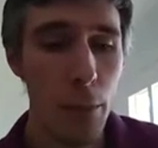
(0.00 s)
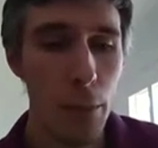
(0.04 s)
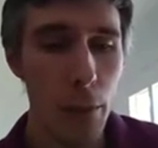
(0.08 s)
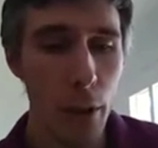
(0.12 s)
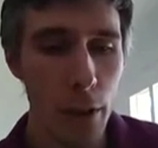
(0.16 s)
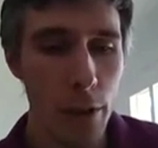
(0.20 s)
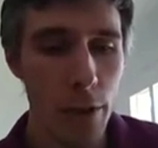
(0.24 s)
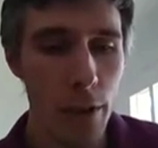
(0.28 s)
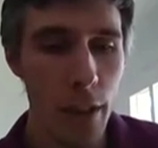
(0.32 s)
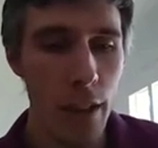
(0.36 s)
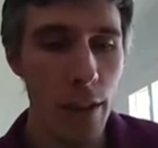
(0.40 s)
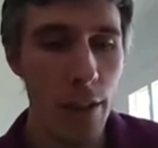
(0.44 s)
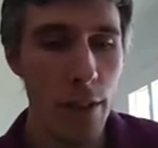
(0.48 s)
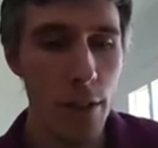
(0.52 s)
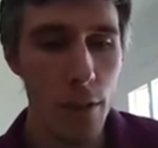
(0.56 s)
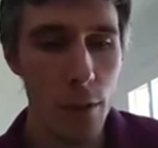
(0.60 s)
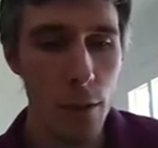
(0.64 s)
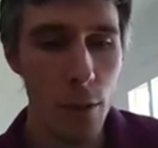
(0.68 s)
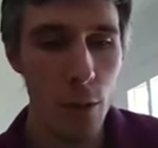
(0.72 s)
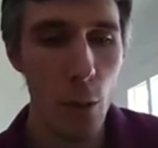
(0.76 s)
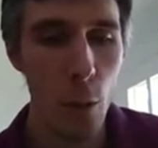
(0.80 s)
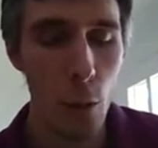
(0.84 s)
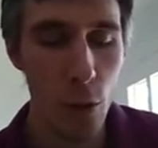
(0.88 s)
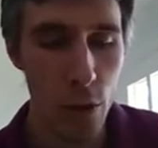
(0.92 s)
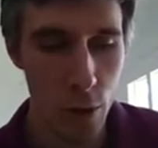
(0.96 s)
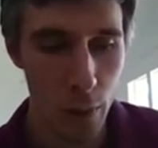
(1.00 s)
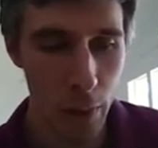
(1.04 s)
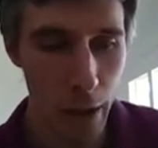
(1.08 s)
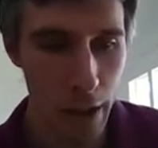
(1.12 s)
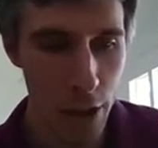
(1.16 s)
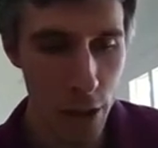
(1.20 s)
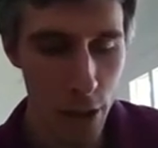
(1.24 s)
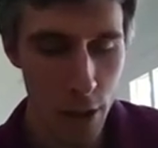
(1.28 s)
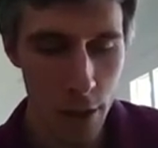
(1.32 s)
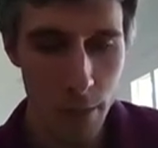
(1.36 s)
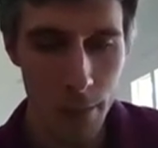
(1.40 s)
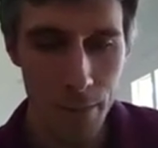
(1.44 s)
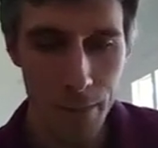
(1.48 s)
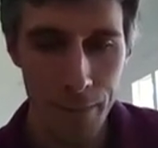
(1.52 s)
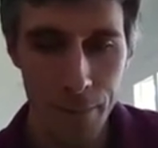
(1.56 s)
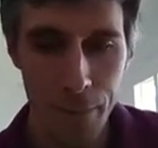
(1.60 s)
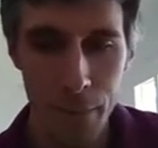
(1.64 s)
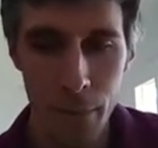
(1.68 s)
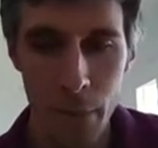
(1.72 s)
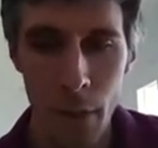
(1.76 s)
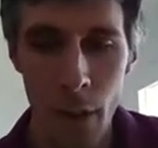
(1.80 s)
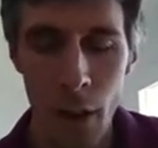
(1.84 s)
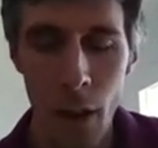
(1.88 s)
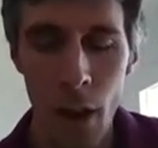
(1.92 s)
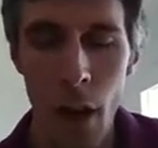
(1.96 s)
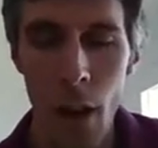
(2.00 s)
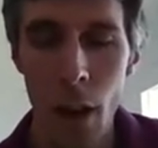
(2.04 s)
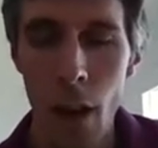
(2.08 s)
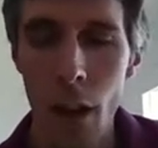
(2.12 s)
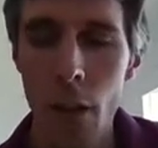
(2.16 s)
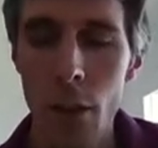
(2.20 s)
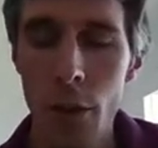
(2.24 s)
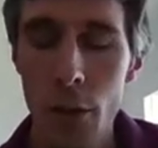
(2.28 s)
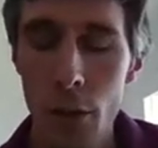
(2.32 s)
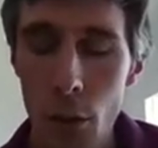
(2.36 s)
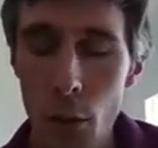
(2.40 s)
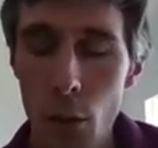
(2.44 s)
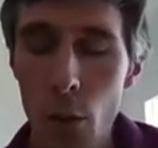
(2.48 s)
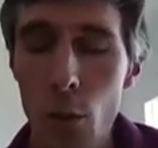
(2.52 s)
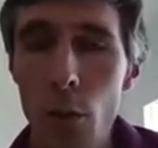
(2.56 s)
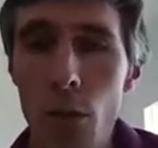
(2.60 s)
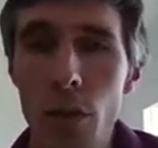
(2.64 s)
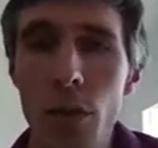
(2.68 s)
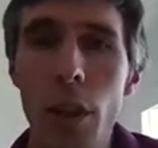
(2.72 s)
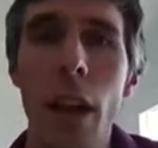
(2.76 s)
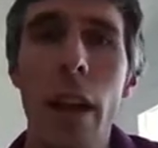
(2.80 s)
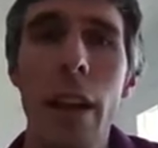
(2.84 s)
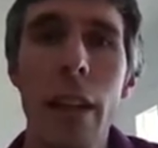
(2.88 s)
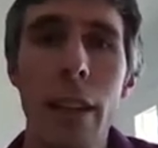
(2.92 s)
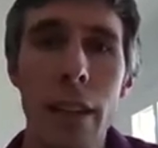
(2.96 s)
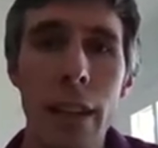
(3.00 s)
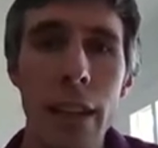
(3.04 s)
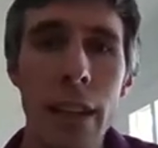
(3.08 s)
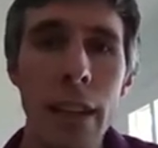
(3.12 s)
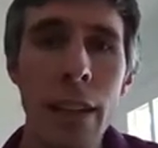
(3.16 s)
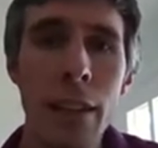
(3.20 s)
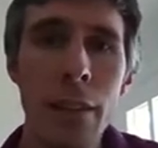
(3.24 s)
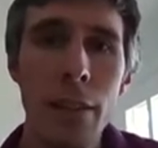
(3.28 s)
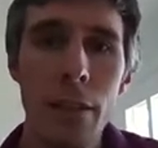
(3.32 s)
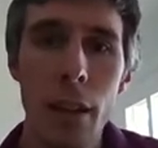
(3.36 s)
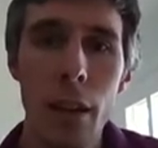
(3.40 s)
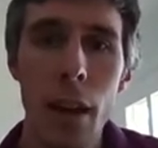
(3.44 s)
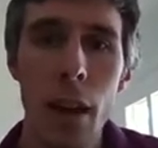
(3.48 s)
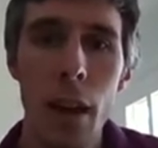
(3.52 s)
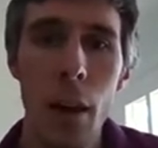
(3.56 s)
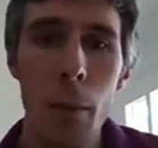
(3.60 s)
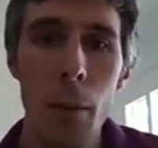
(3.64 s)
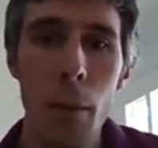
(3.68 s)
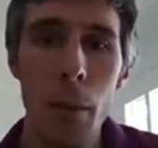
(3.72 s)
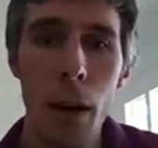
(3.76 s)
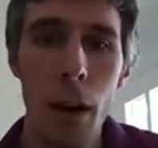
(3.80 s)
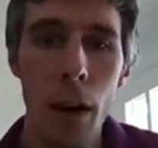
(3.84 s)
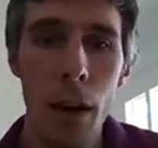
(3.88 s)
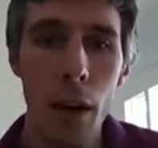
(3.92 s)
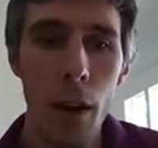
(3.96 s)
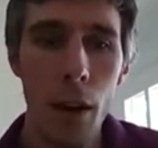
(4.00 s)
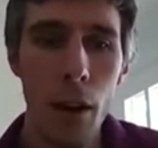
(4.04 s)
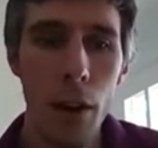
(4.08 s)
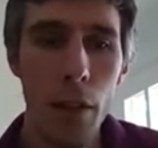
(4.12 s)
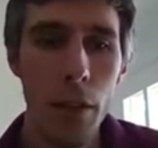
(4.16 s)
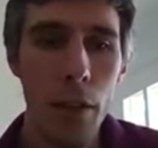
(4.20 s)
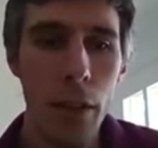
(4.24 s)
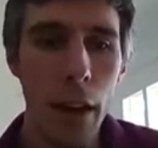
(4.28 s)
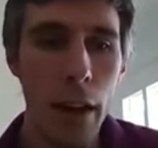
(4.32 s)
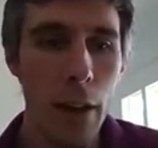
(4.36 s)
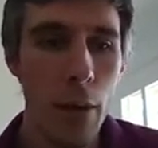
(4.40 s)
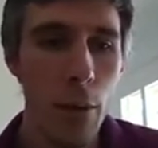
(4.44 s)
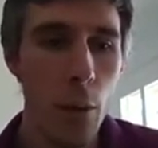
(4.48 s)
process automation. Tools like these, they